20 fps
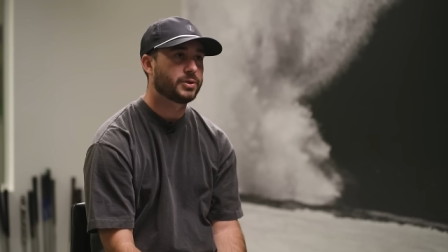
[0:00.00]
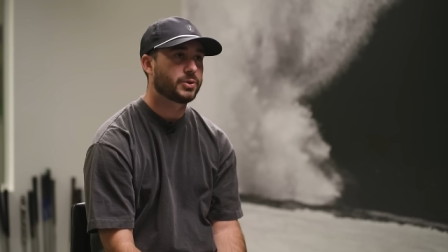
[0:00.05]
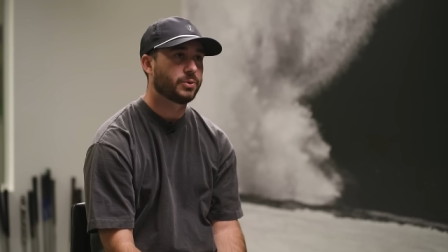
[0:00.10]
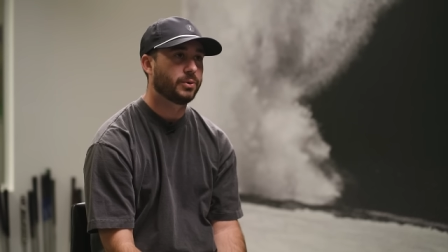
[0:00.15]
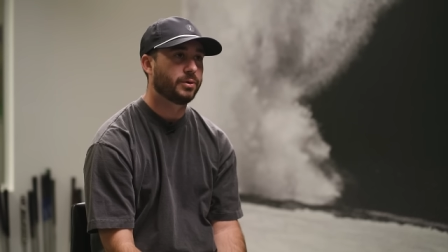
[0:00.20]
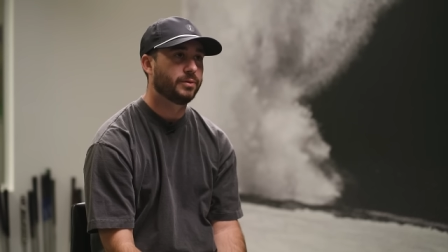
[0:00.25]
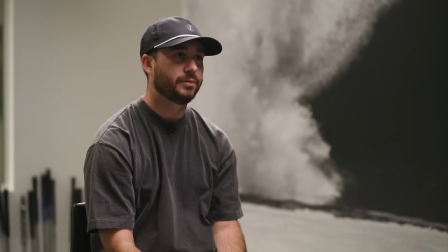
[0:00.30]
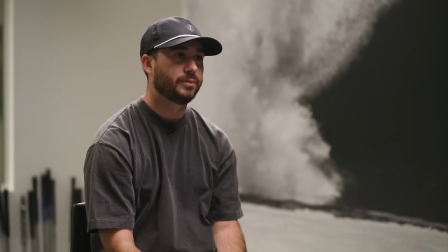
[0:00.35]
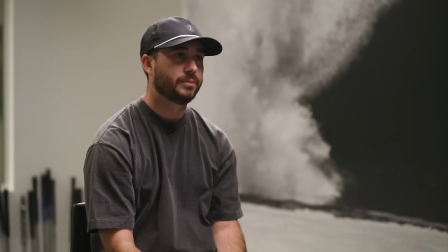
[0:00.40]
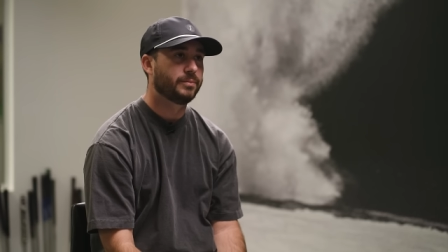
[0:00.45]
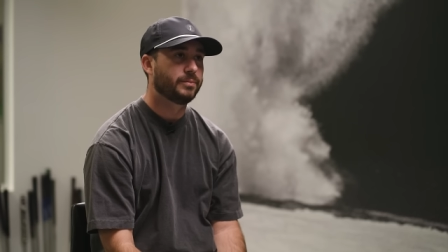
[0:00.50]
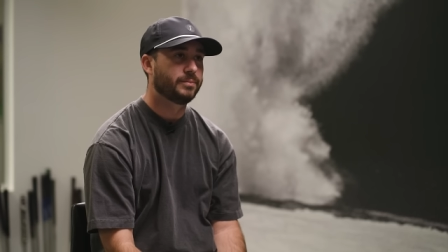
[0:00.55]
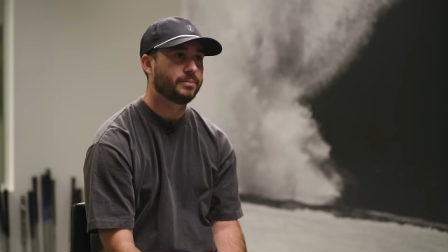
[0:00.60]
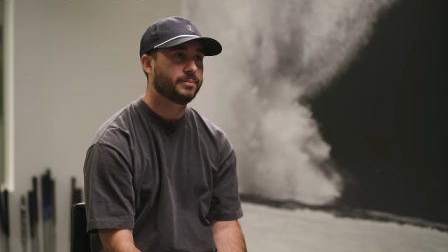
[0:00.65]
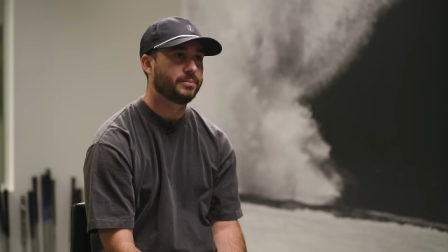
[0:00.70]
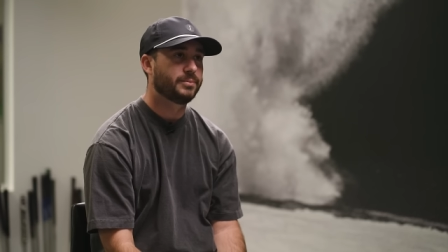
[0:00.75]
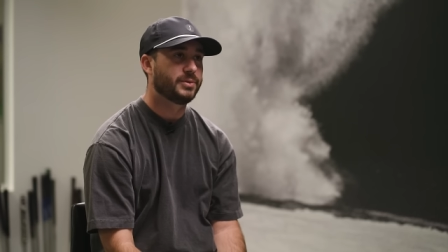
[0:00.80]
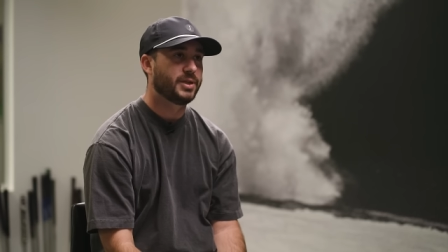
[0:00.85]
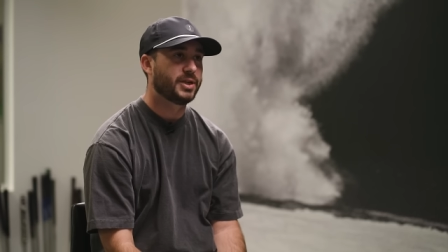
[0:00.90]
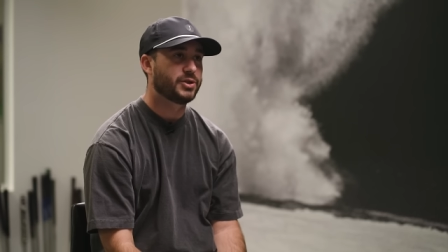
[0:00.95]
sort of
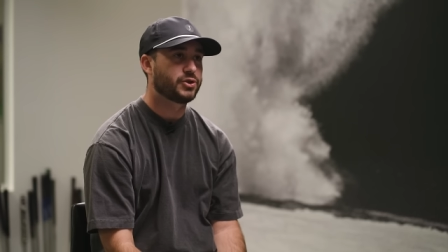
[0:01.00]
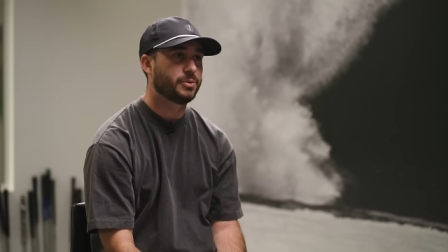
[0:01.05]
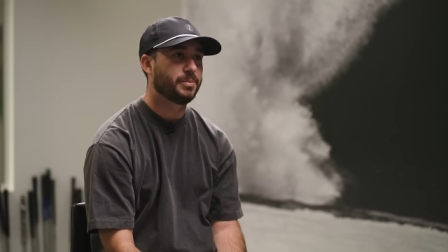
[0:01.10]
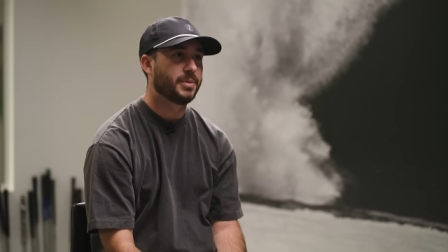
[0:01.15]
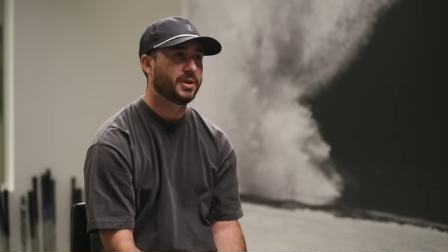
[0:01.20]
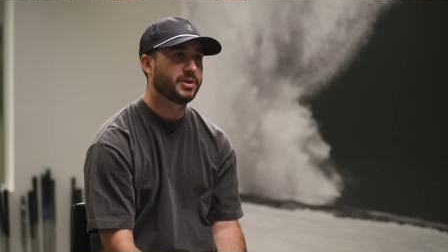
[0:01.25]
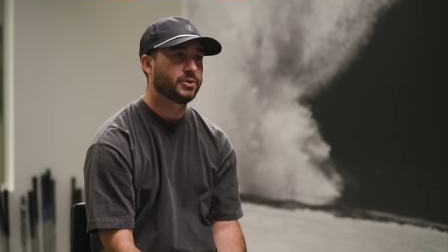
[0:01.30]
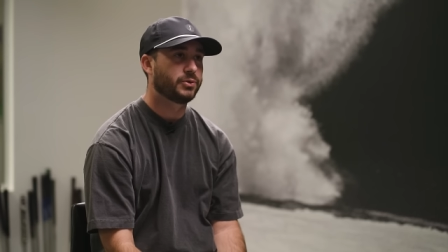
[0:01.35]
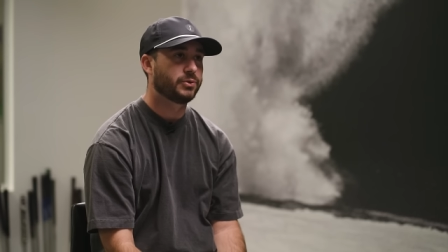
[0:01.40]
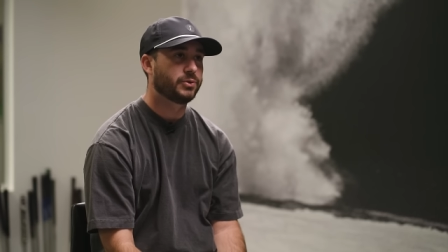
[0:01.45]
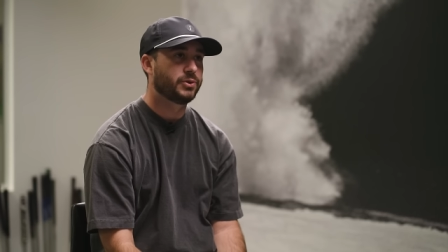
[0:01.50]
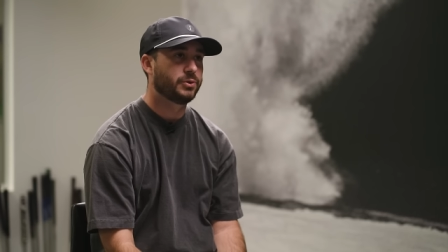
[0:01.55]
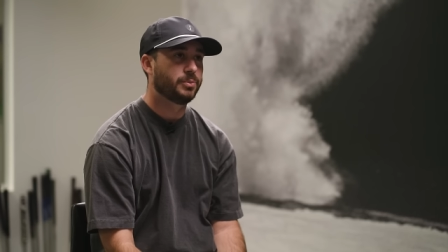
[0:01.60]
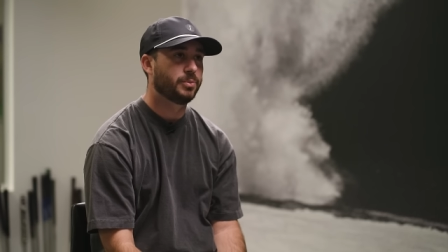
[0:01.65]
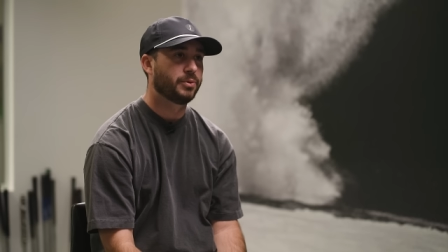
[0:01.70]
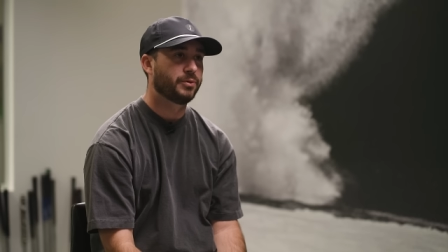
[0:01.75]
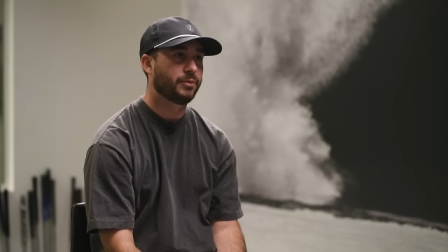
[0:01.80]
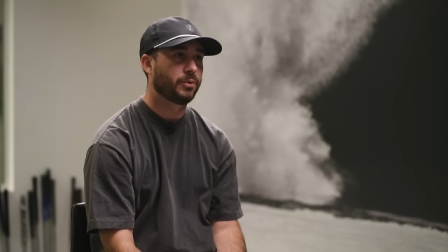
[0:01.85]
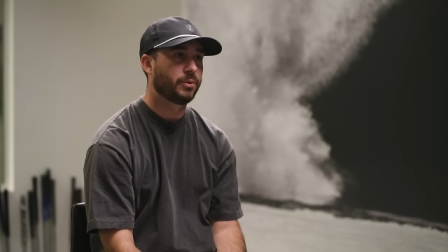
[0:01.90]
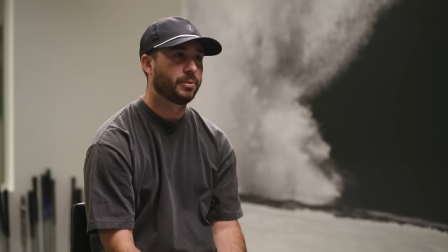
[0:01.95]
detrimental to
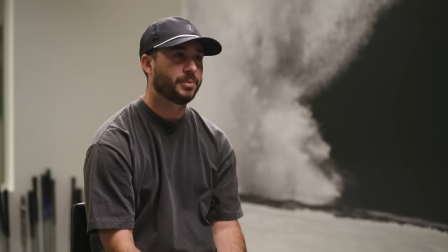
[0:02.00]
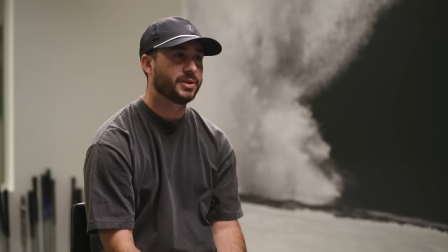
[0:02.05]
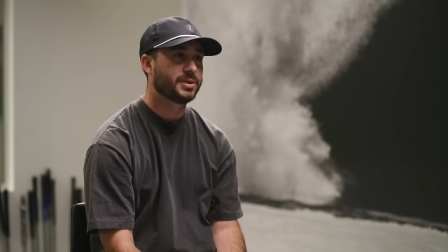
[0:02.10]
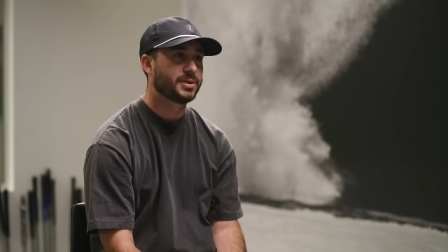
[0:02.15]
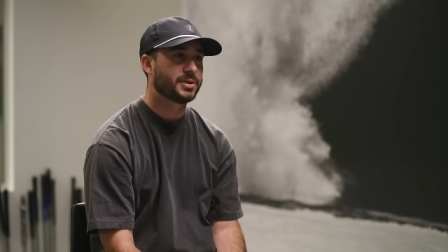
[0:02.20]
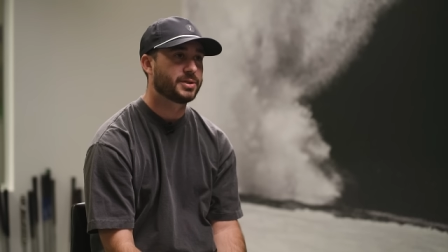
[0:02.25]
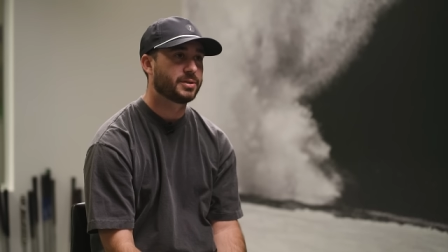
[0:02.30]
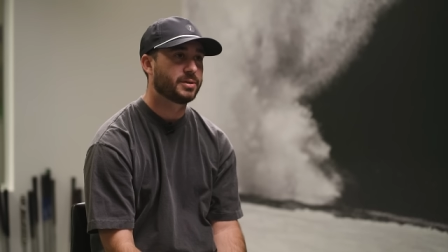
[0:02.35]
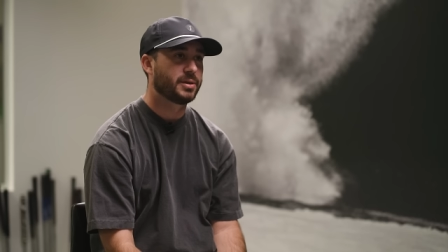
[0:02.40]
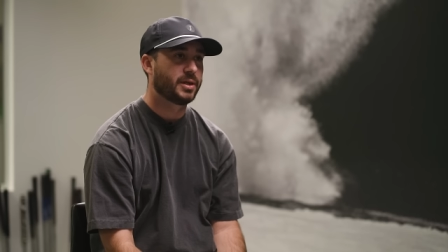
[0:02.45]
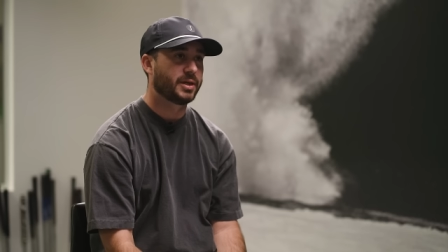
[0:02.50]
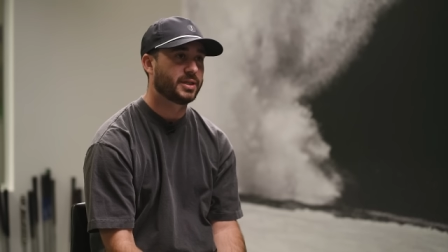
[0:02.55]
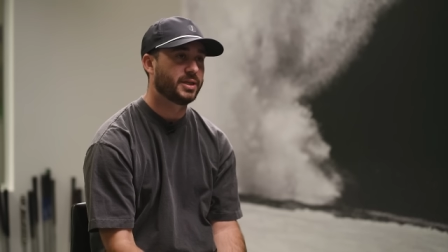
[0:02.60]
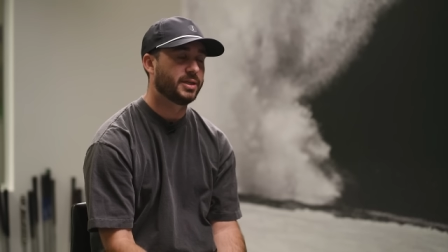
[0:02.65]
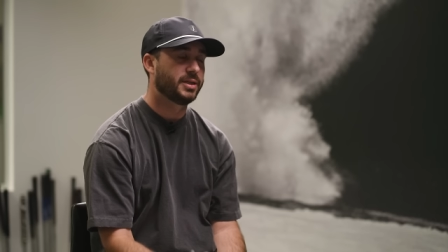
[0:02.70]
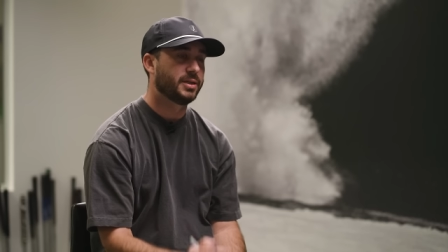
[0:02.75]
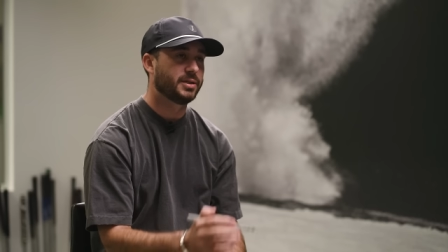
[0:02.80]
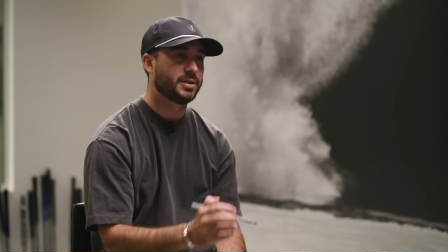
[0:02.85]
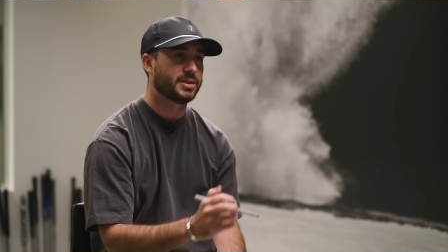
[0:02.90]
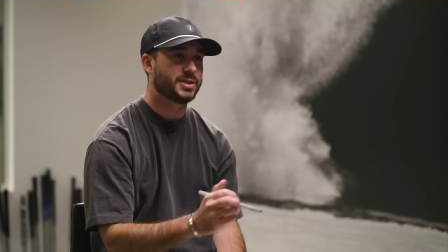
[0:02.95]
performance? Like,
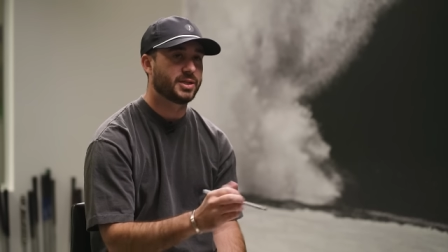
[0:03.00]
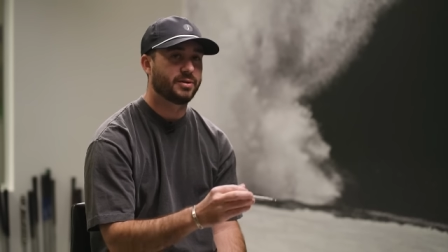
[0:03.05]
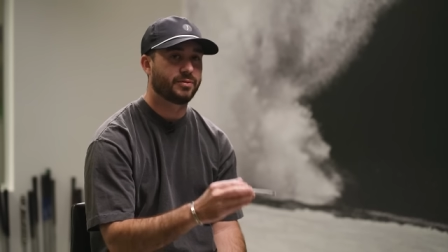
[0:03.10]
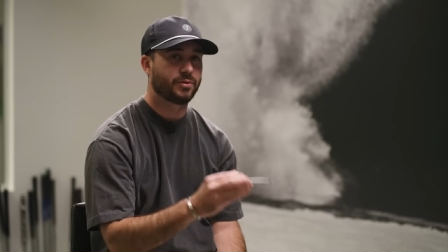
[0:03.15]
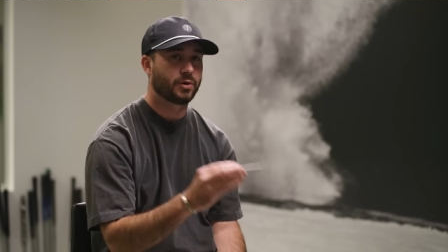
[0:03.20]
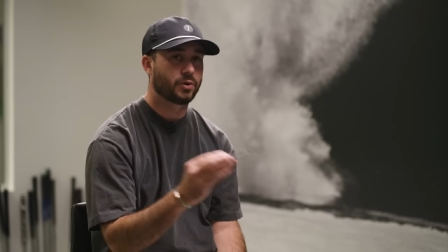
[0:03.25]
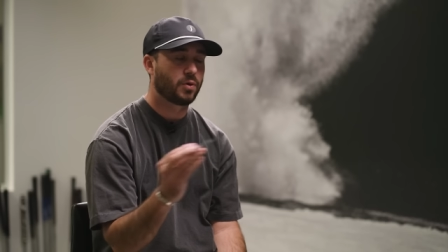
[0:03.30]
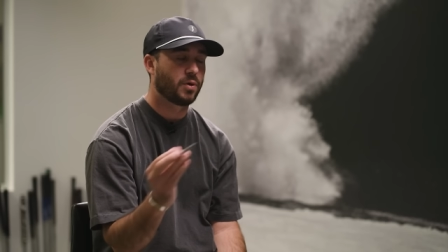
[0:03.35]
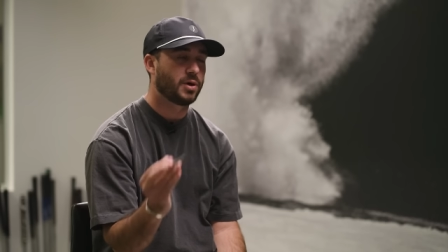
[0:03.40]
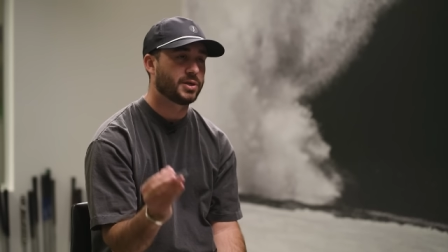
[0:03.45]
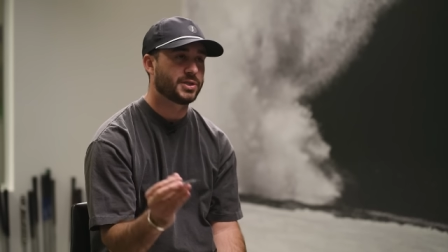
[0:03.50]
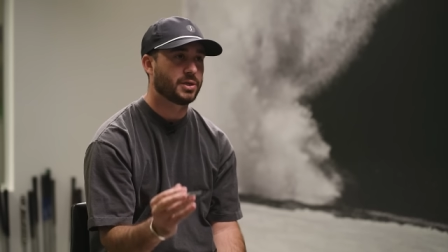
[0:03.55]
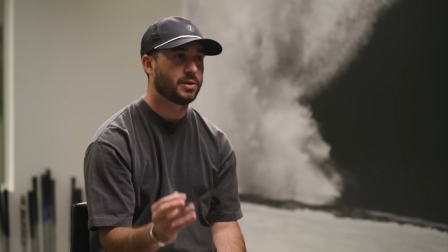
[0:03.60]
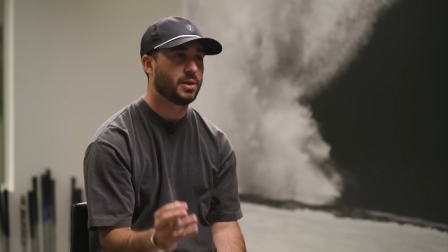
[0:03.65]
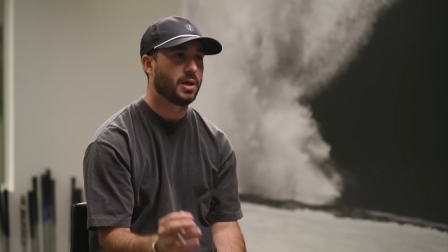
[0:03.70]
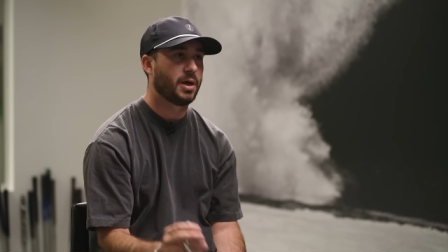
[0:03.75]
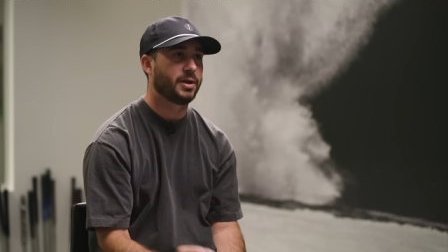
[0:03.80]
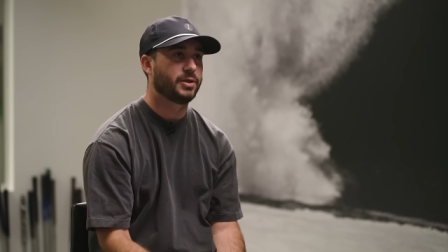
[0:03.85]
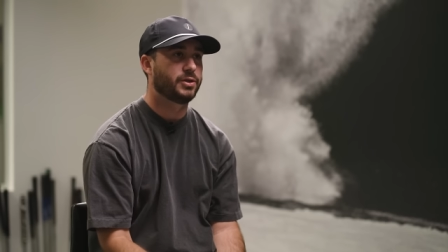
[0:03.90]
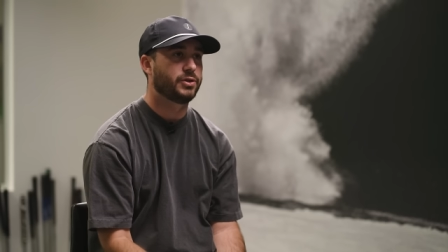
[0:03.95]
it, does it ever cross a
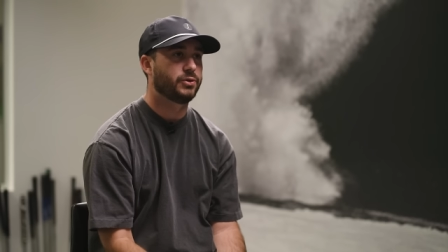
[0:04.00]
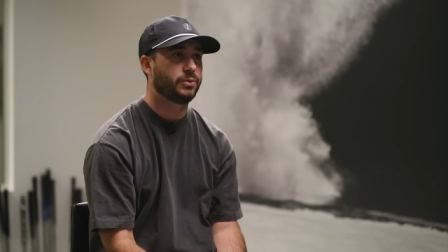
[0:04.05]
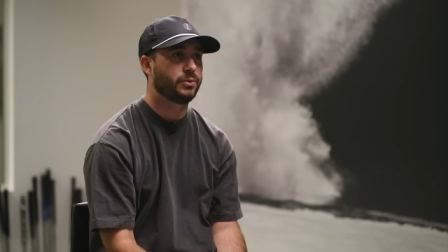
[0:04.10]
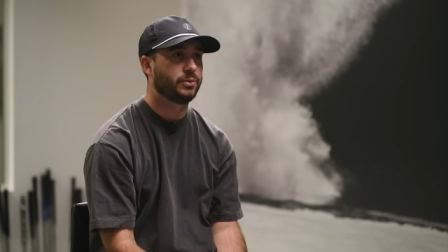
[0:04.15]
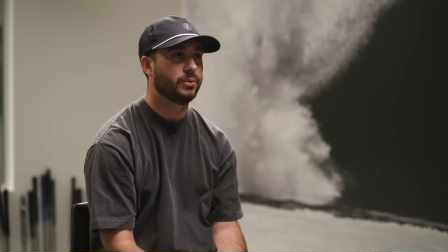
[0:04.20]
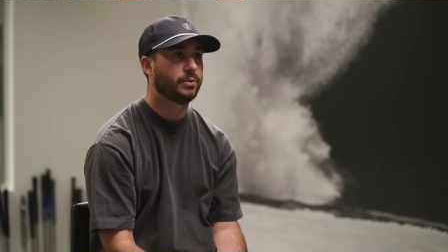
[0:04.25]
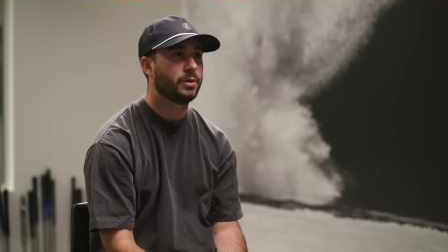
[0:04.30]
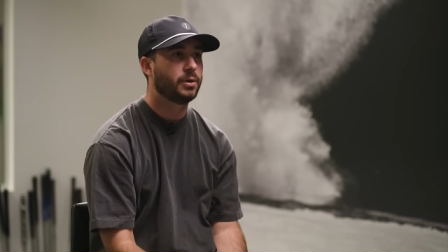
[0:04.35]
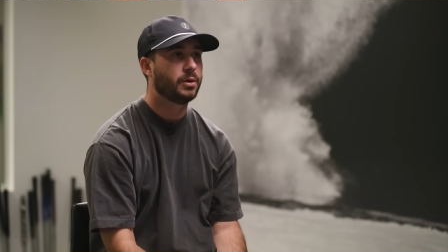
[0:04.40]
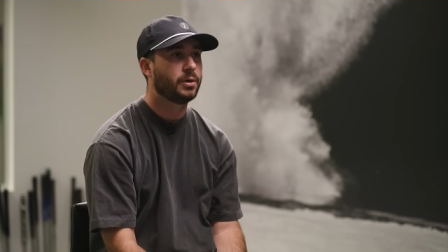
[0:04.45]
line to